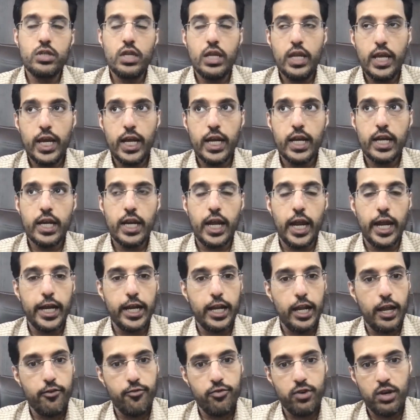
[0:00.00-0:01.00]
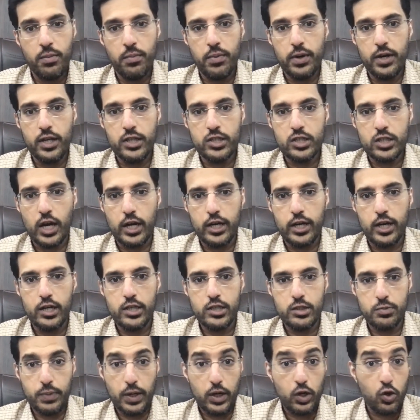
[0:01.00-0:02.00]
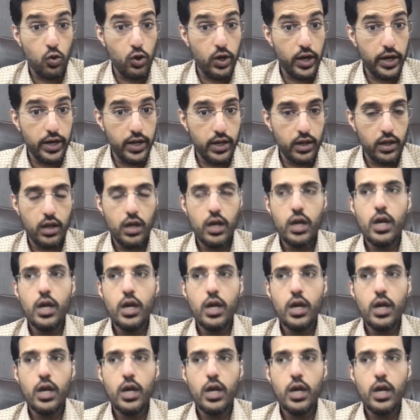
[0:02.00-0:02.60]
late night, everybody started speculating.